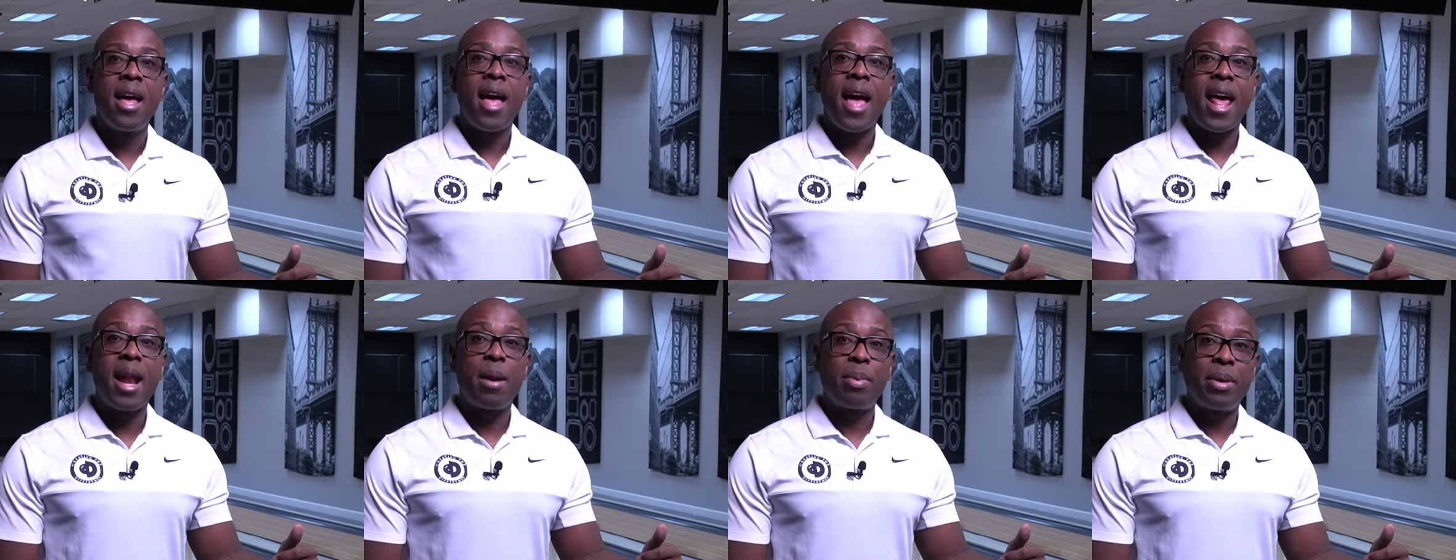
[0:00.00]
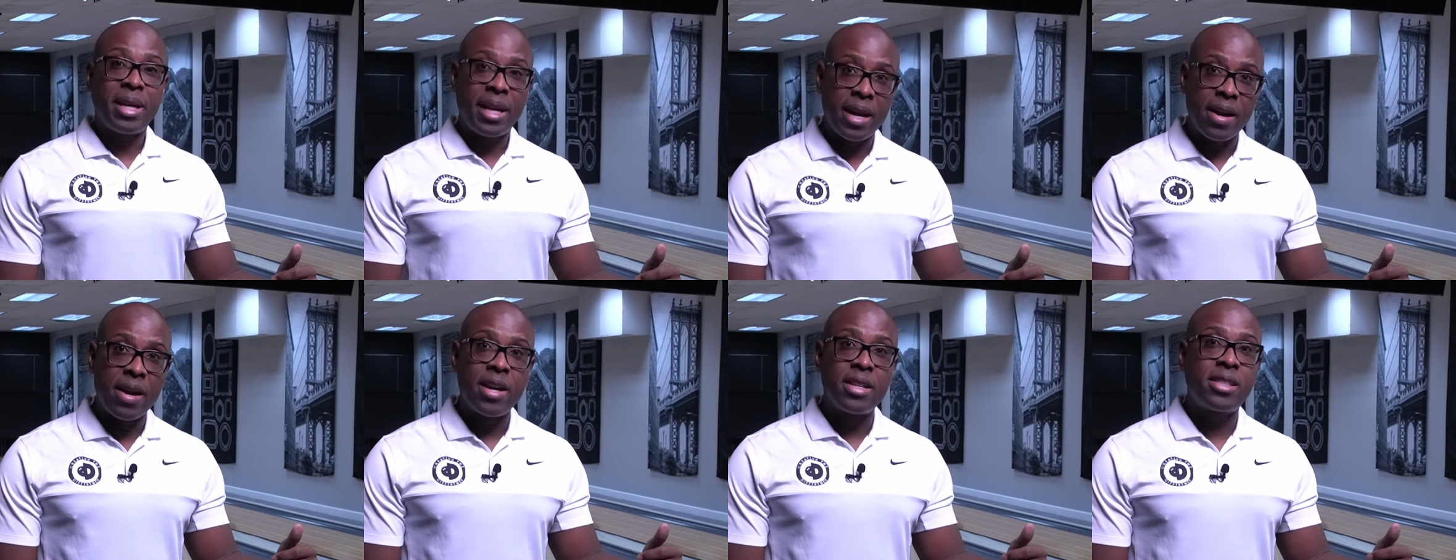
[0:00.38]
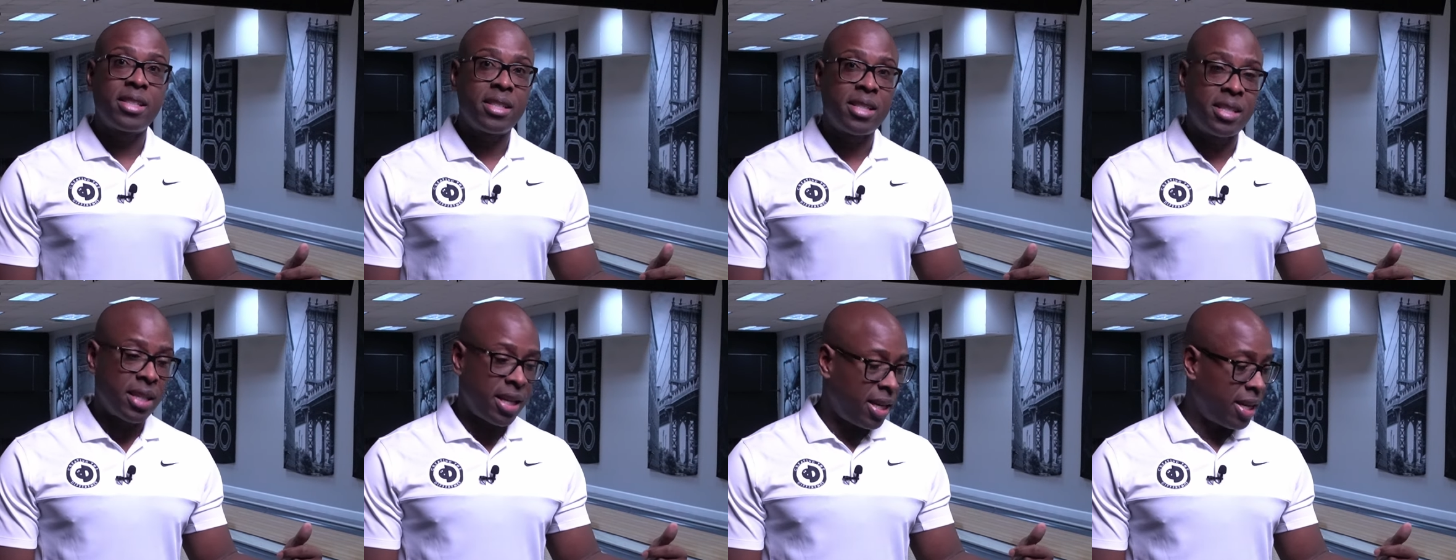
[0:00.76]
and I'm curious to
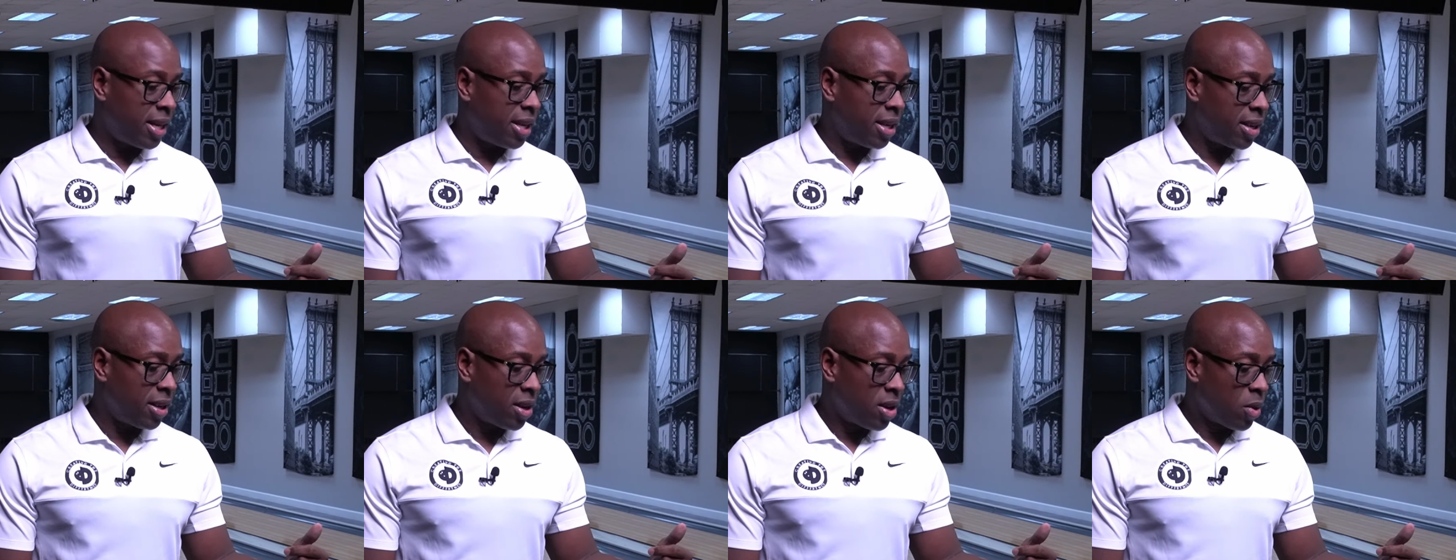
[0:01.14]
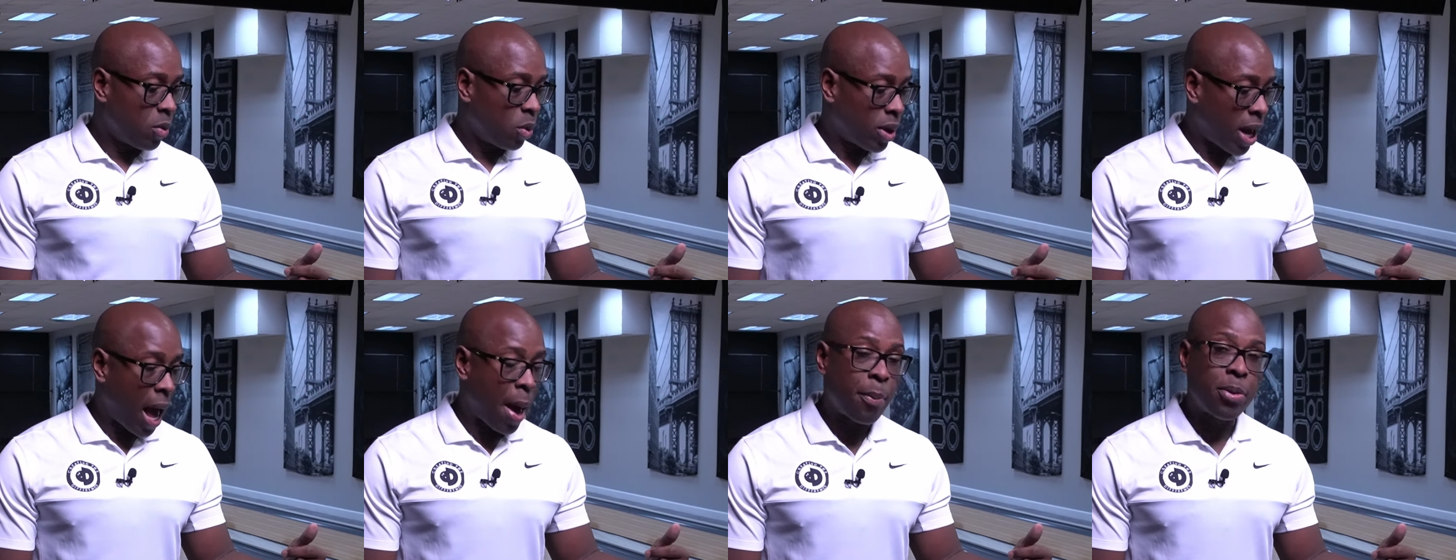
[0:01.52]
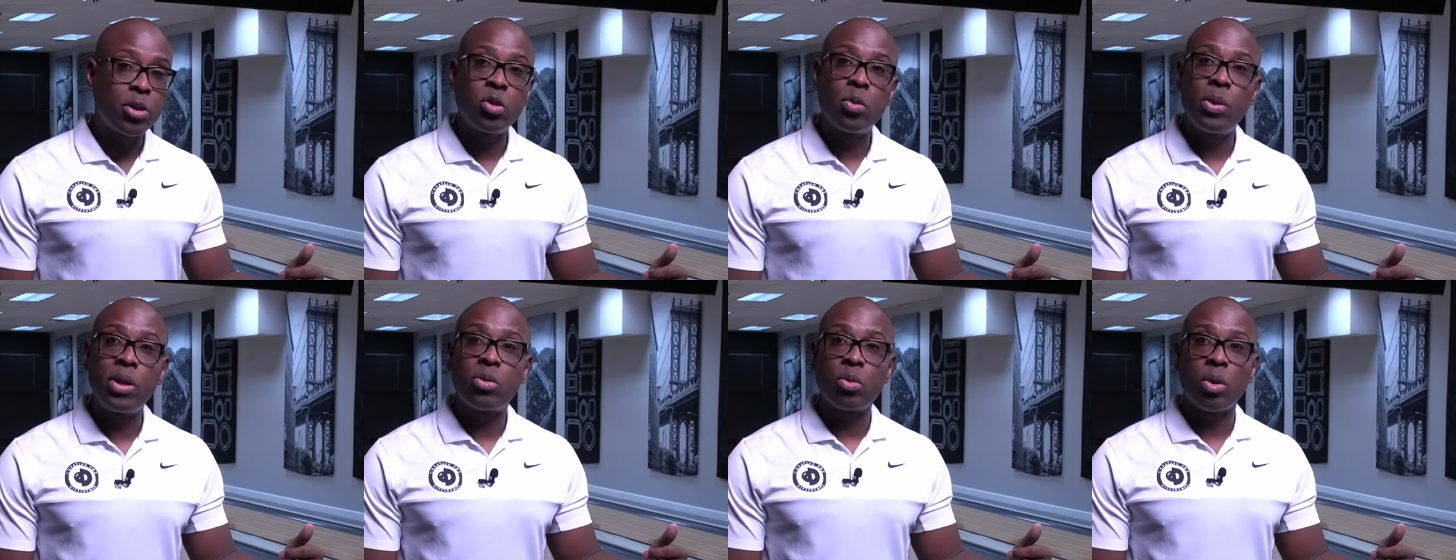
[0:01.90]
see what happens
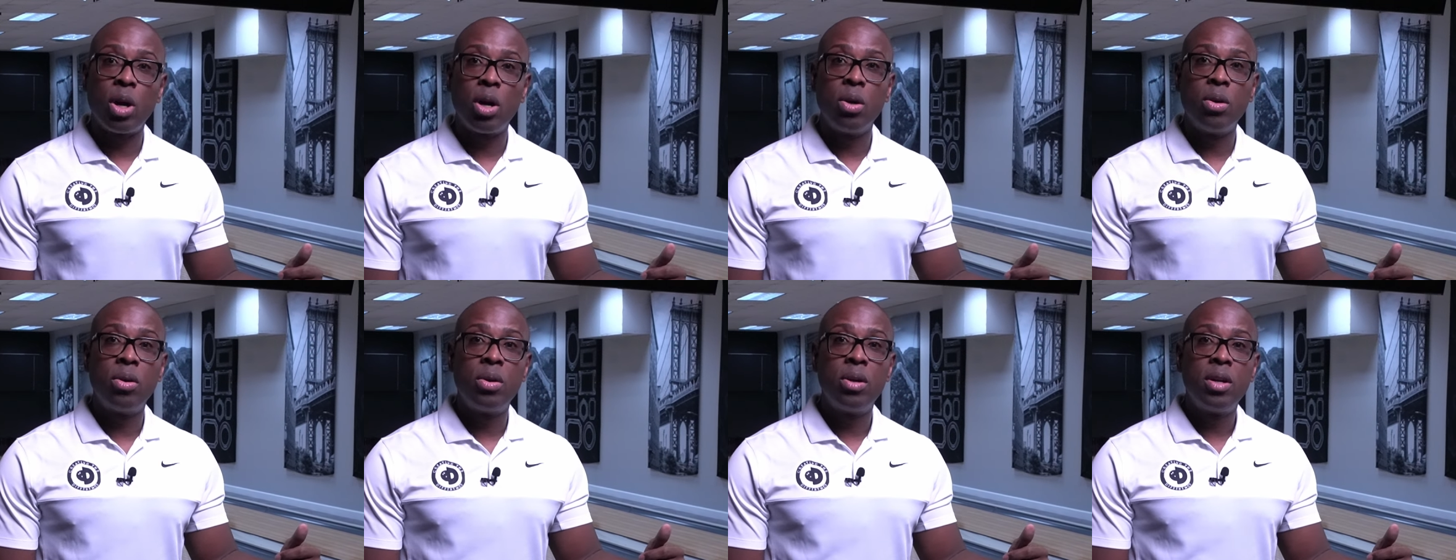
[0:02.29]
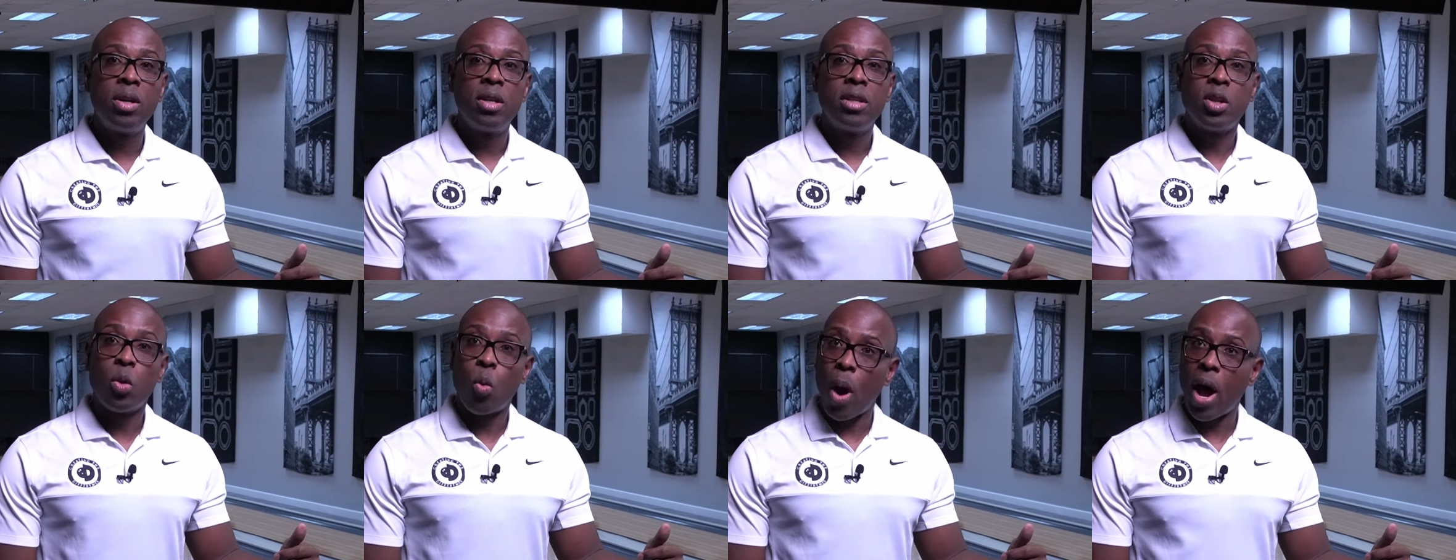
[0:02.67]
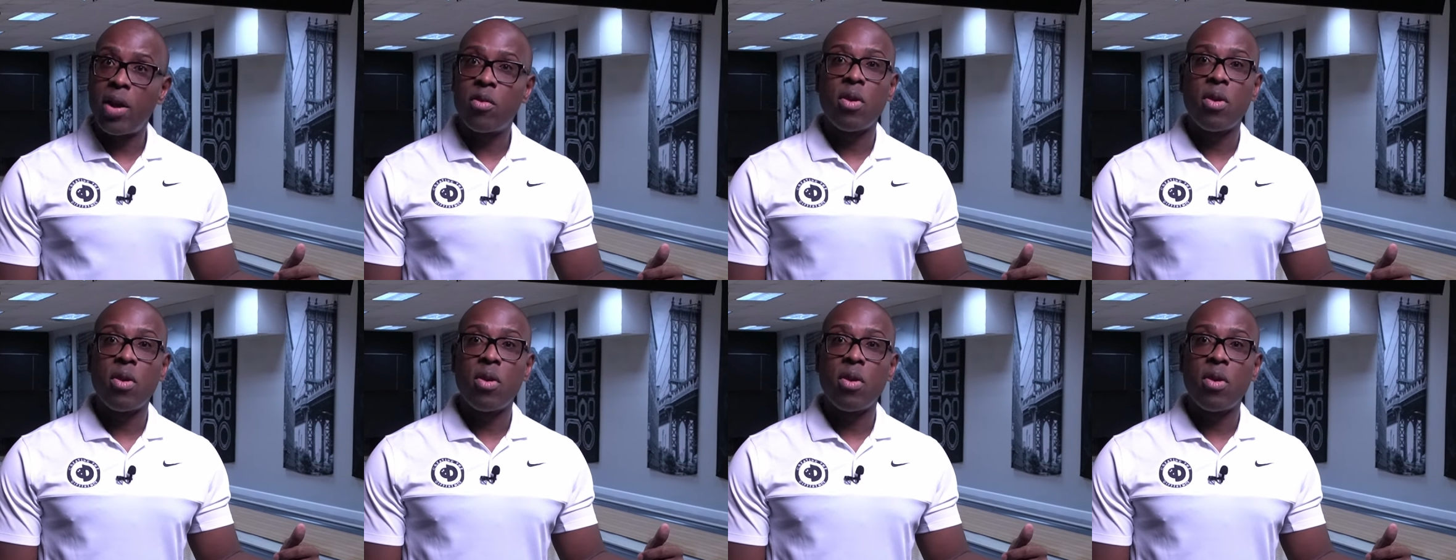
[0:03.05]
when we throw the white